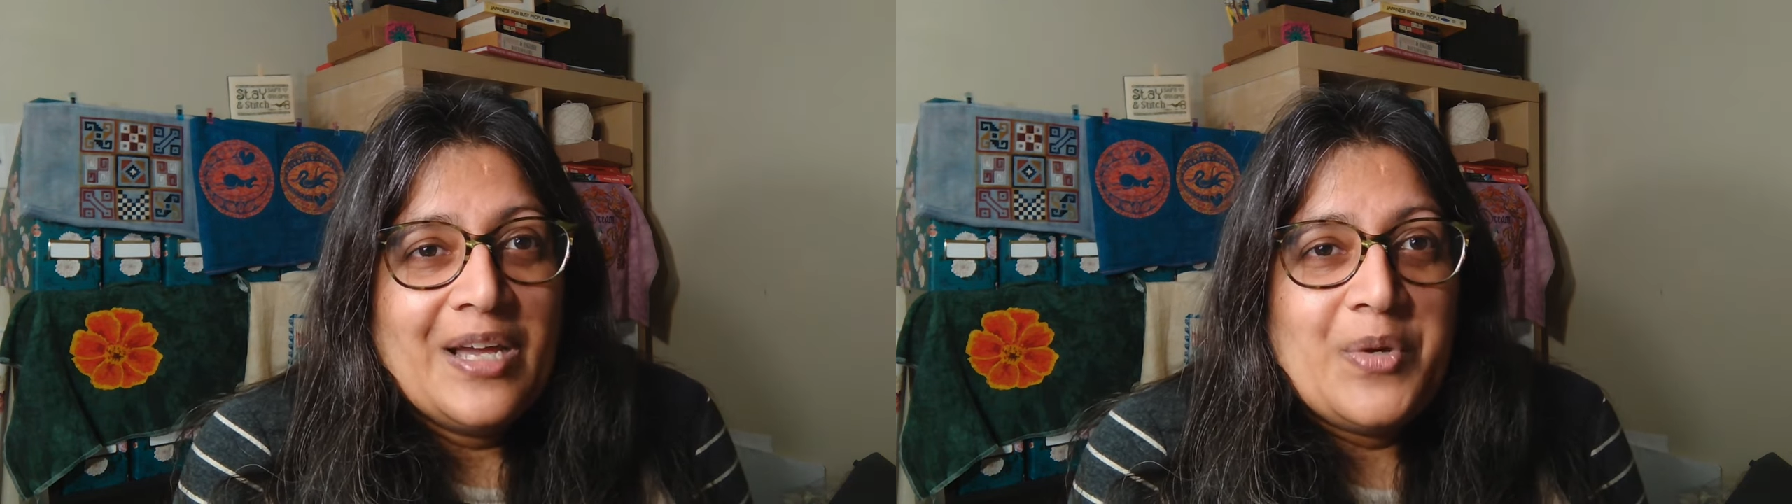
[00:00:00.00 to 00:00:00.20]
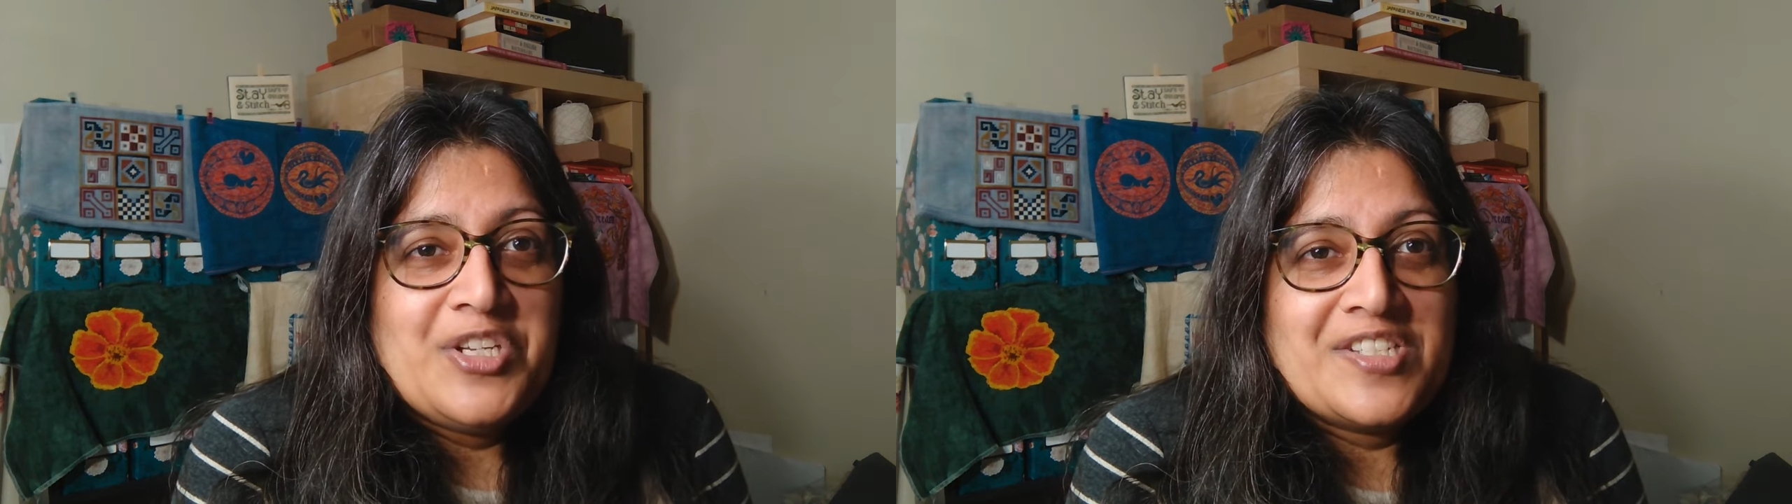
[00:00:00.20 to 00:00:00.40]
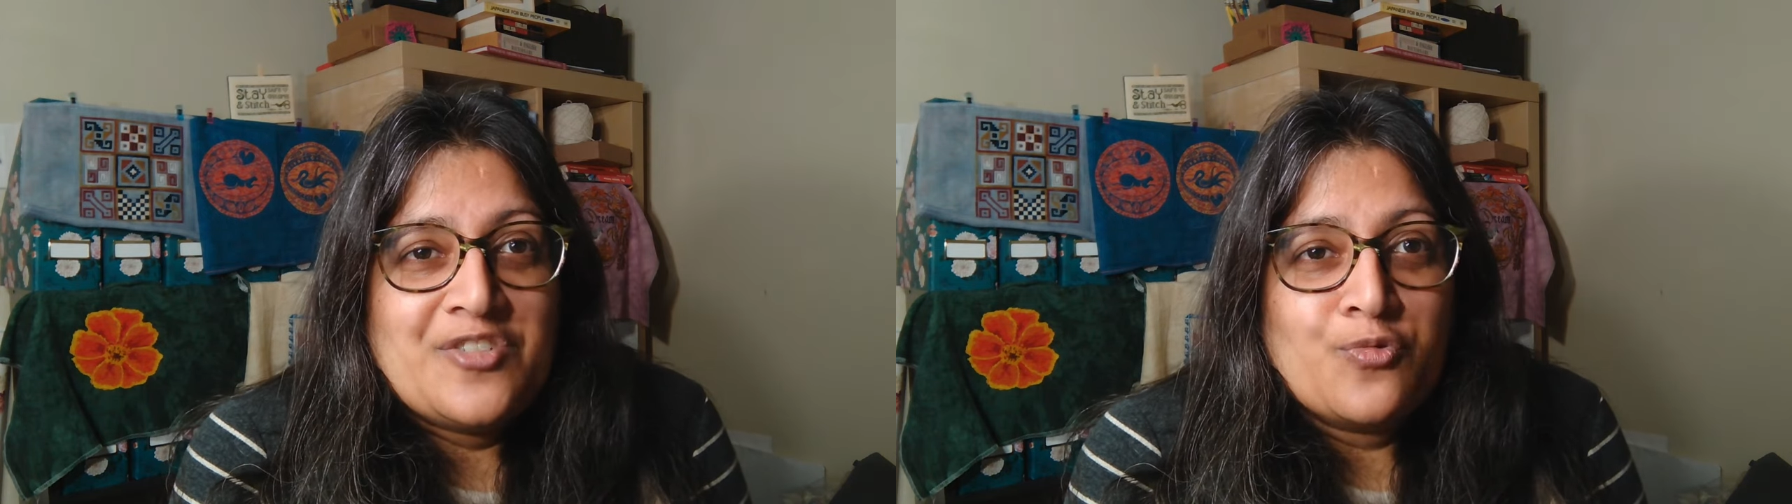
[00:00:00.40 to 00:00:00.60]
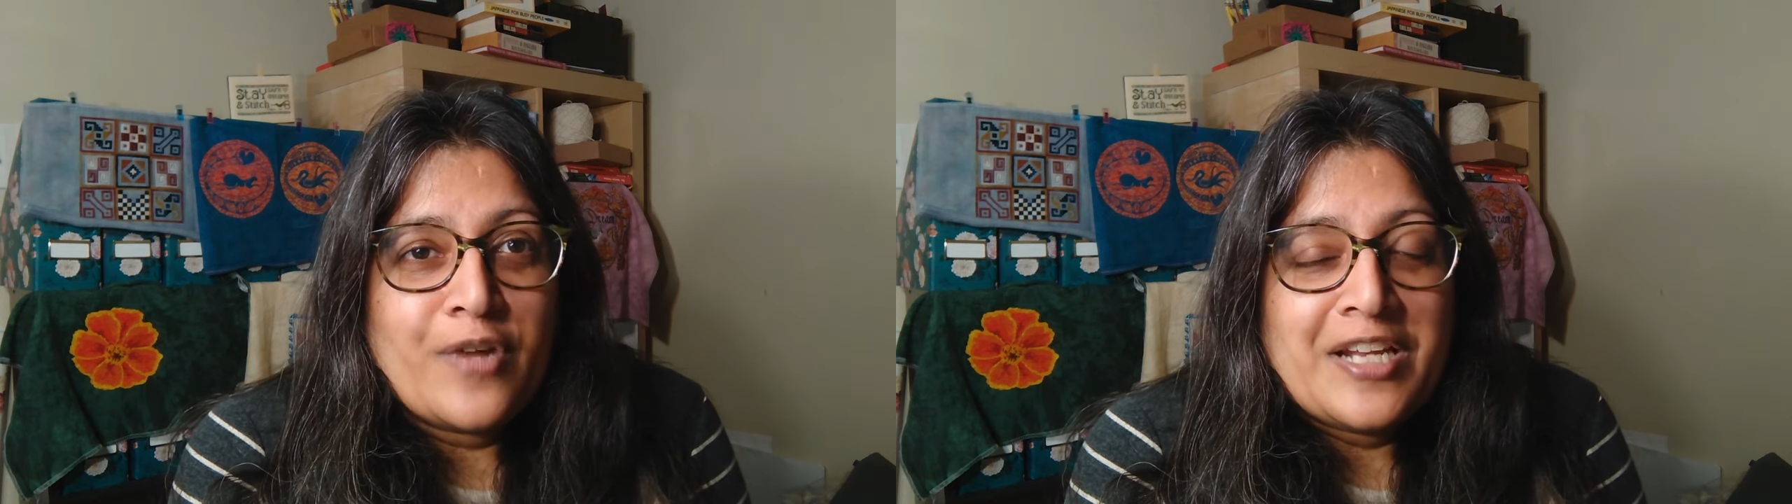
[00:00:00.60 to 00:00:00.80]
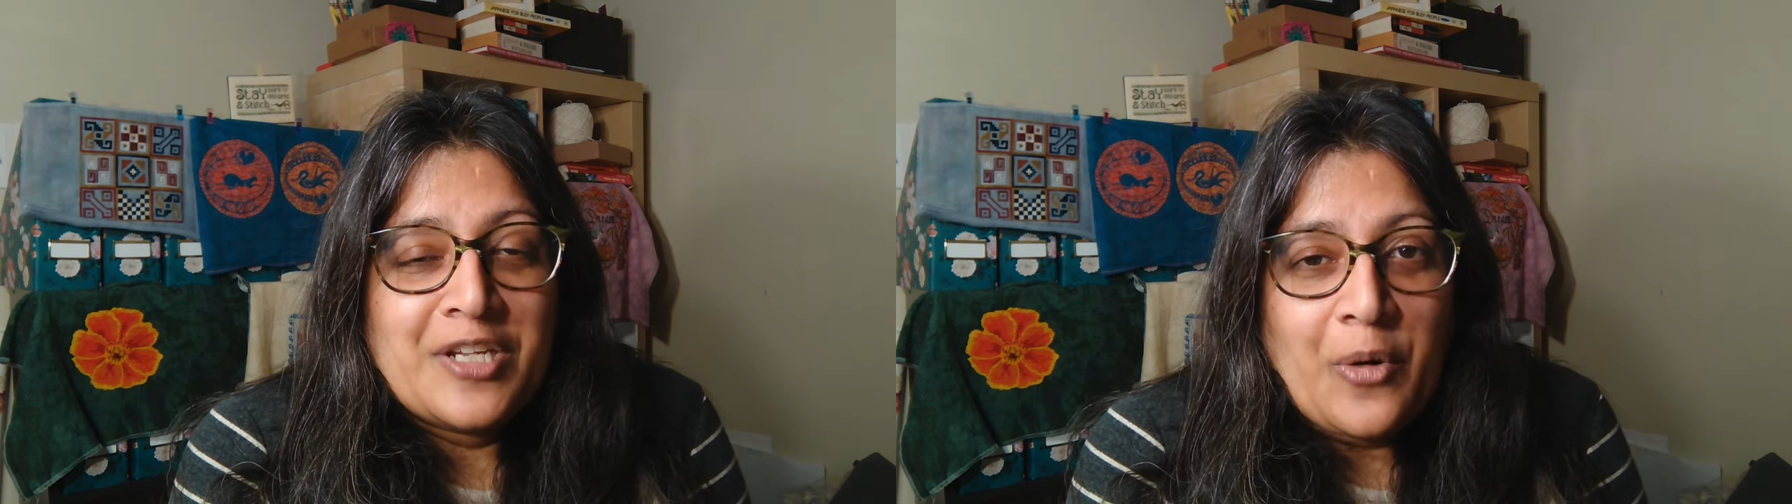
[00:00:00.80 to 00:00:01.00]
we just
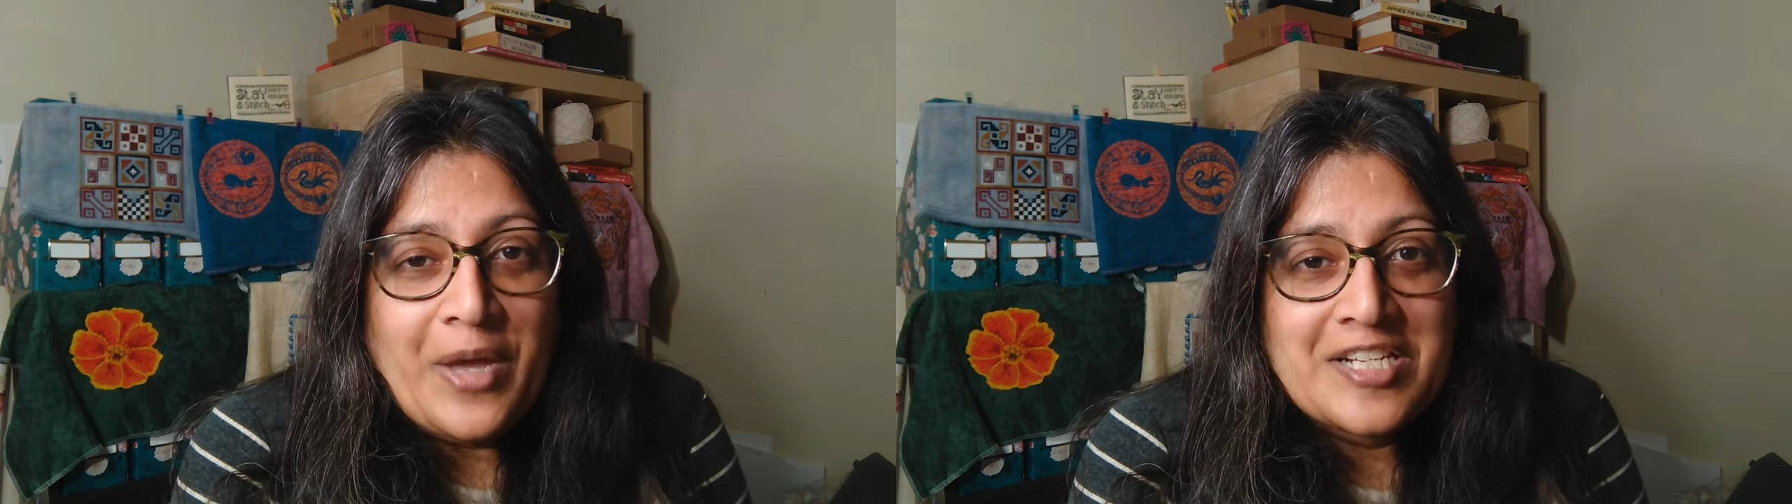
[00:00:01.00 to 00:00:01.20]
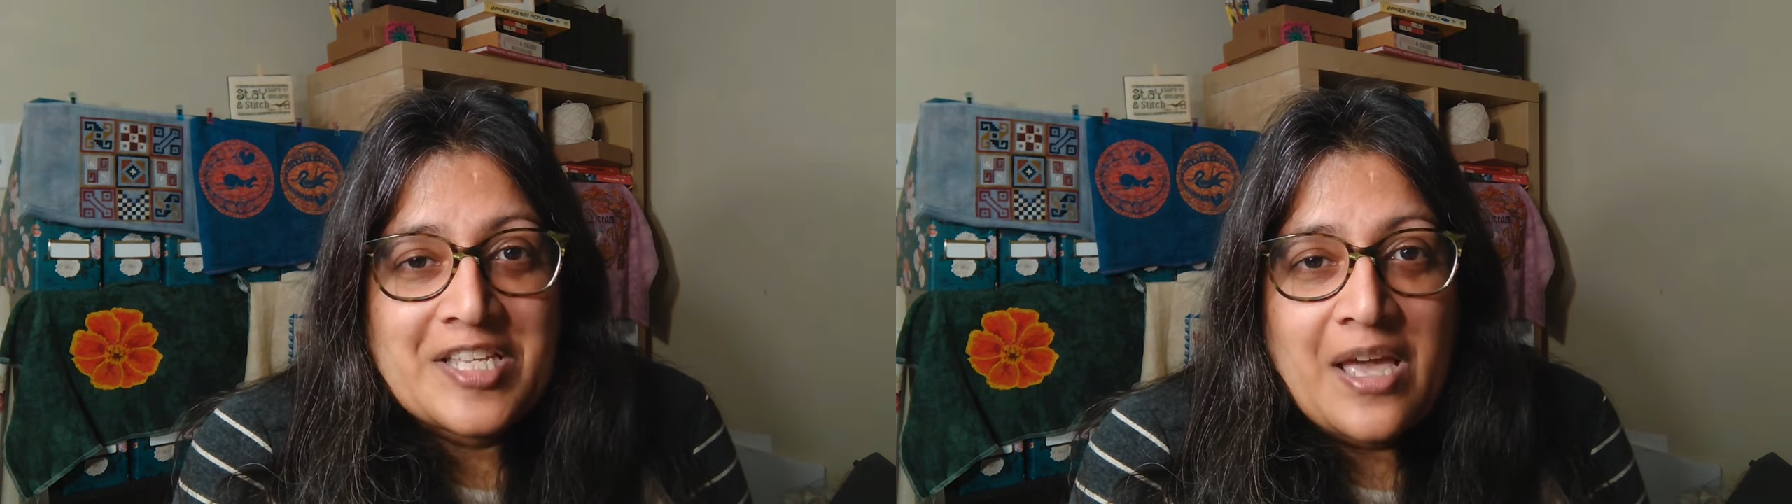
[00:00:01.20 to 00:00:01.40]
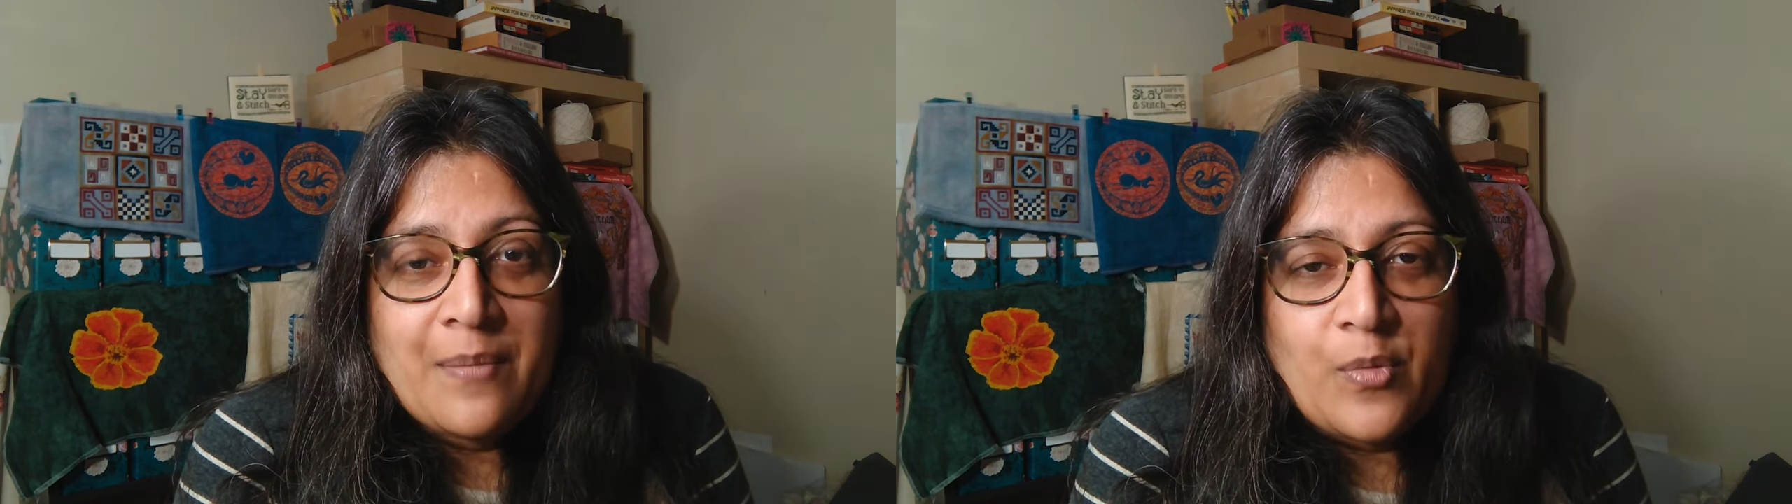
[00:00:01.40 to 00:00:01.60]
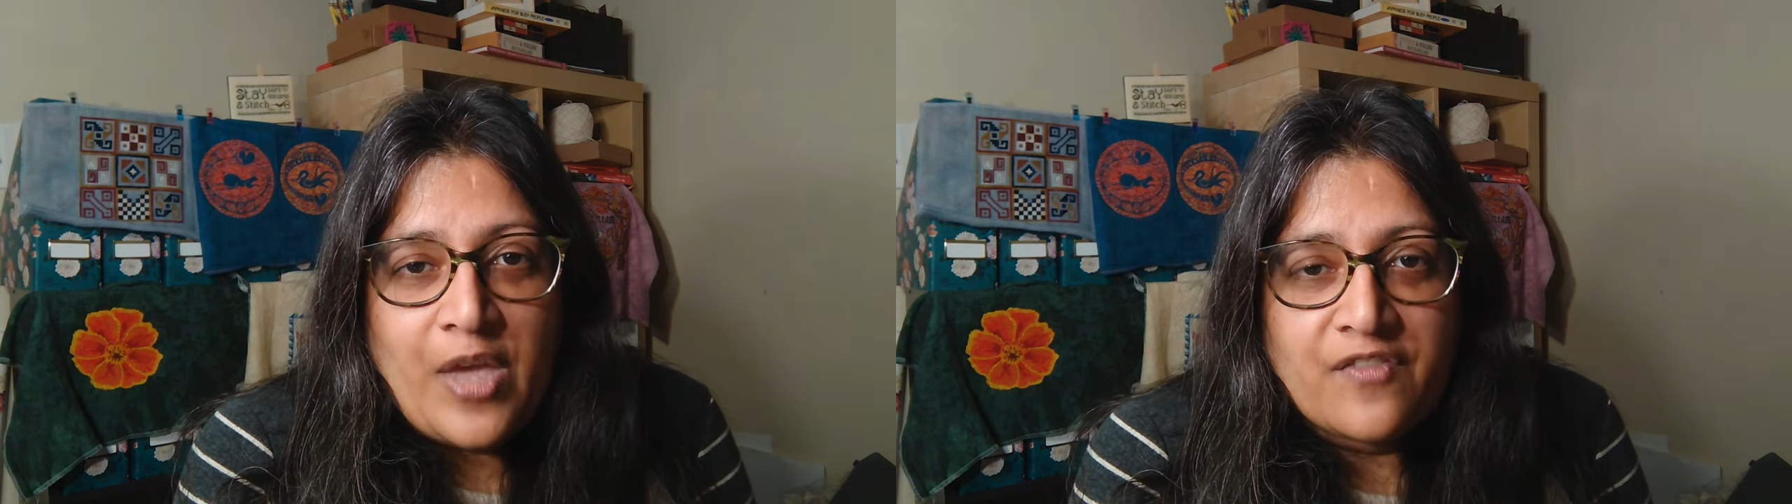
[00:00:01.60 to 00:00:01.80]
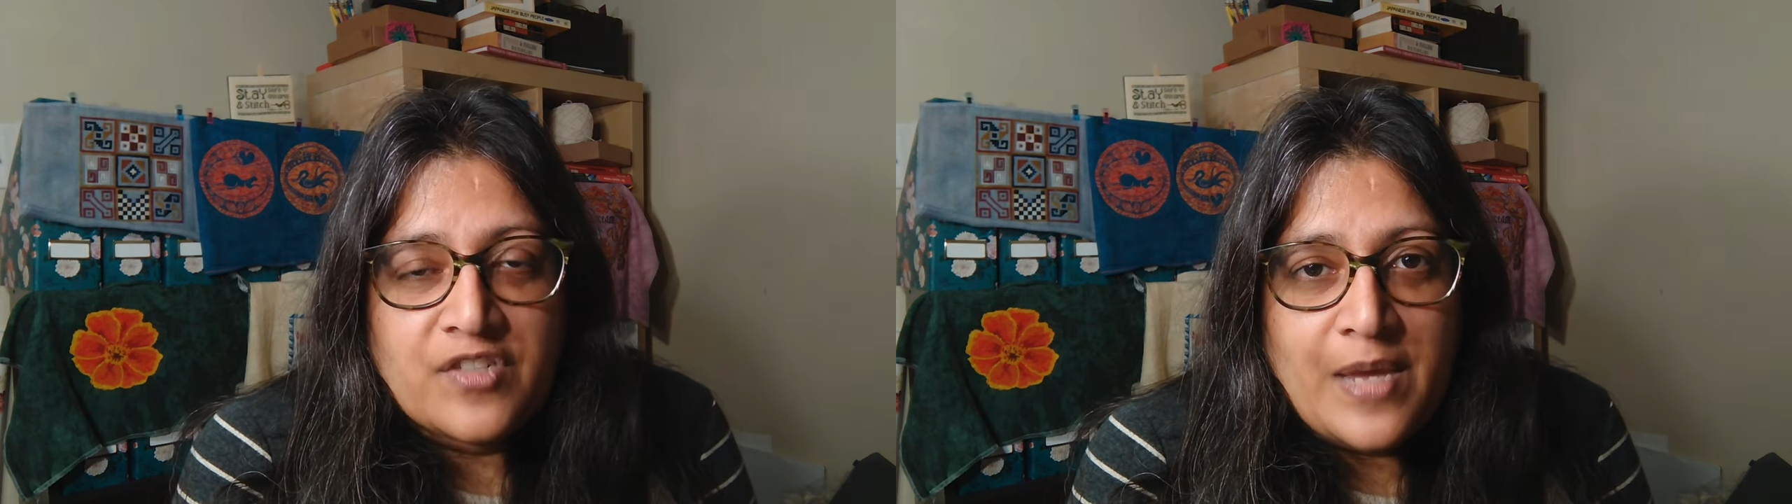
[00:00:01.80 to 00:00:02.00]
dread going to them and
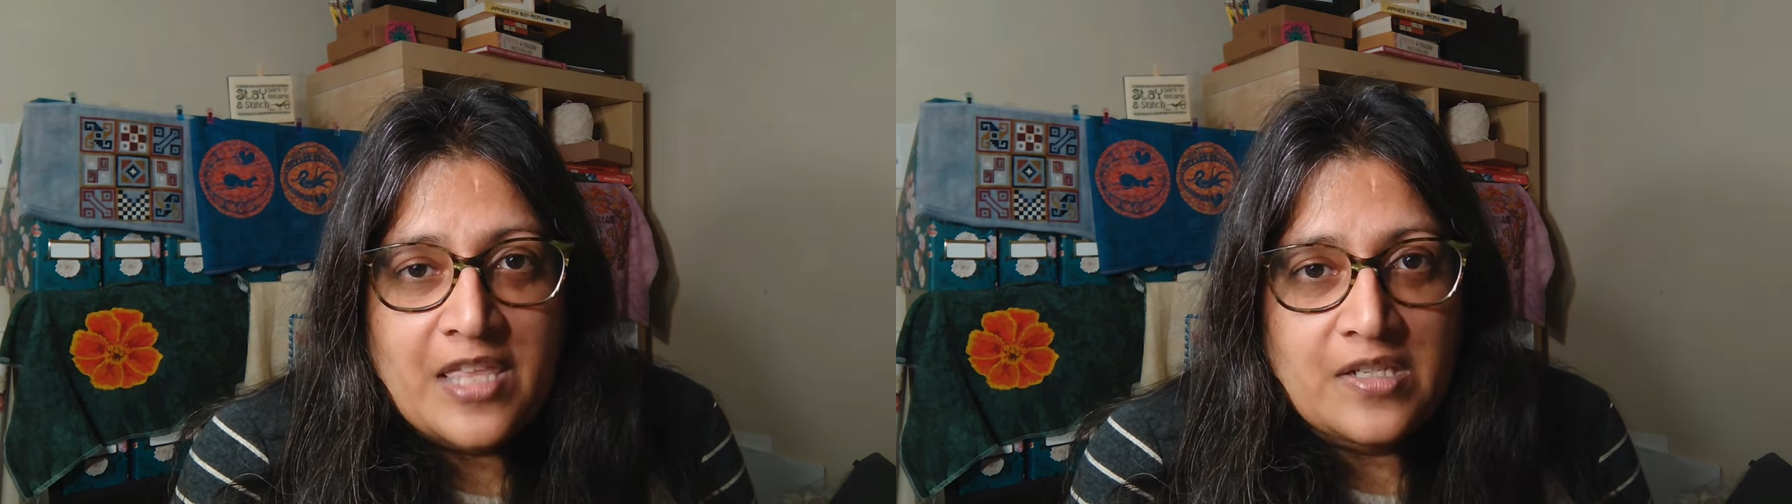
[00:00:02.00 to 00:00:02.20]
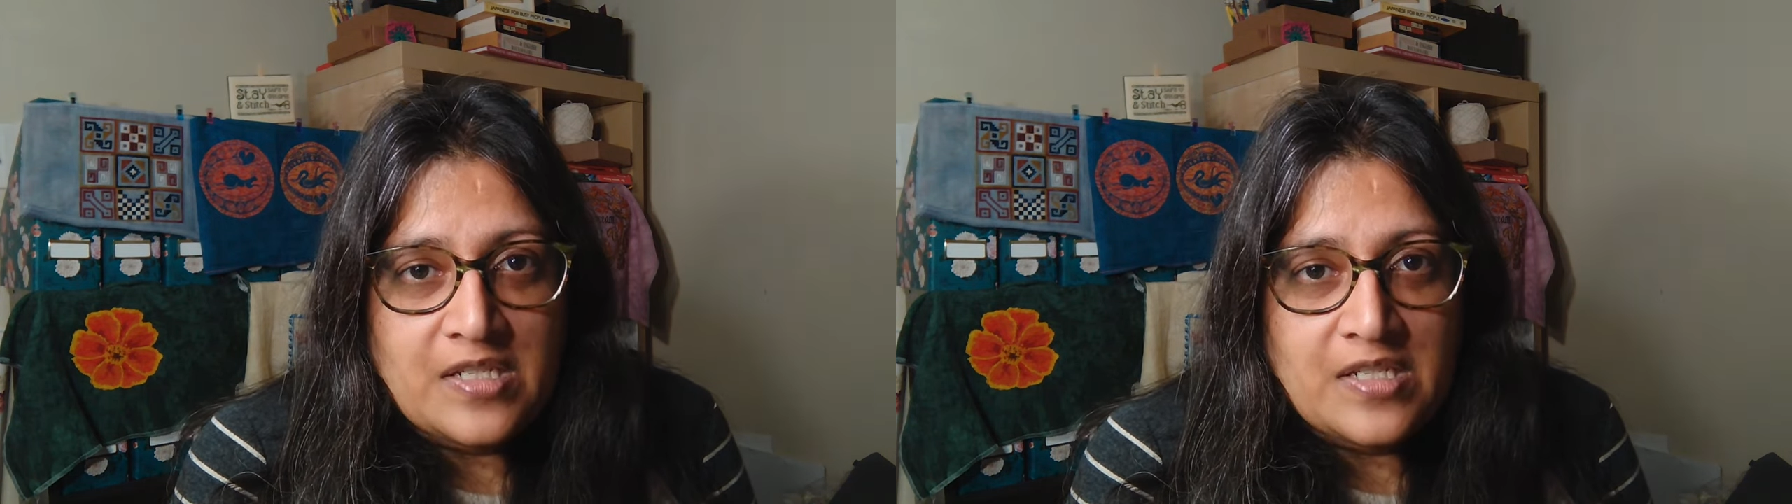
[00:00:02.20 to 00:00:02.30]
we have to make the